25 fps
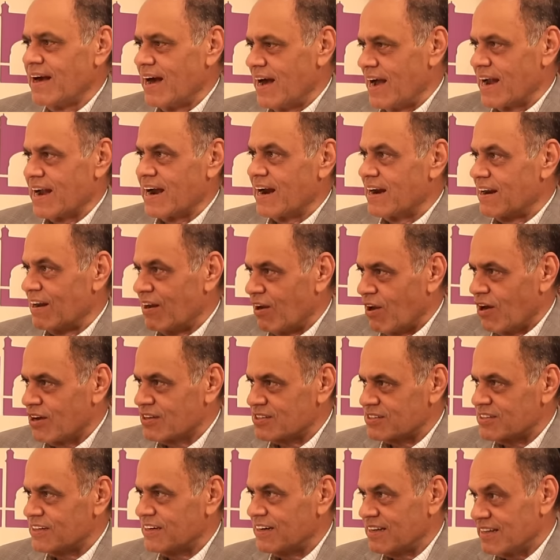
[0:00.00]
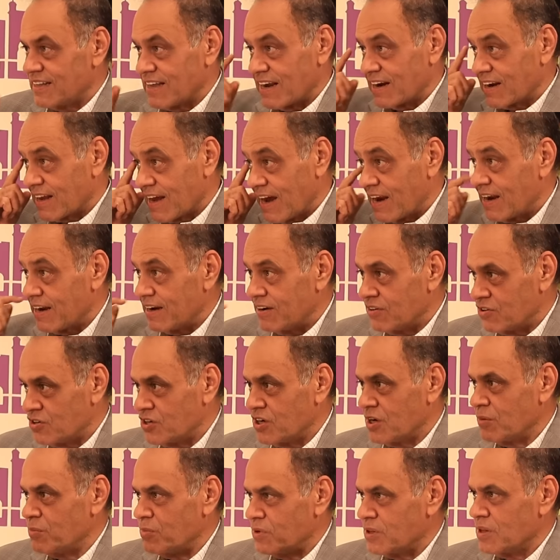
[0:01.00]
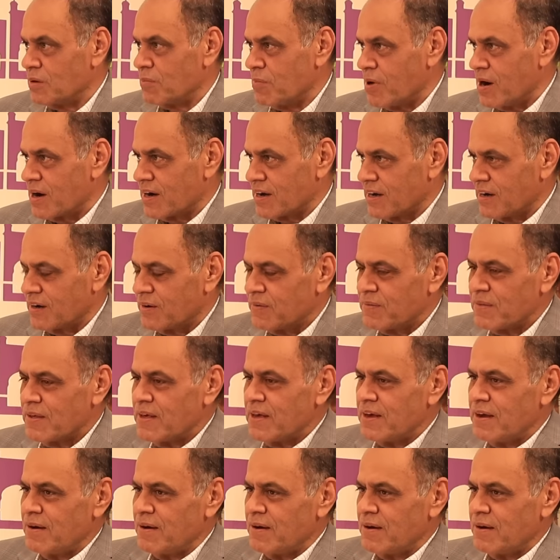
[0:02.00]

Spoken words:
I kind of lost it, and that kind of intrigued me in the market.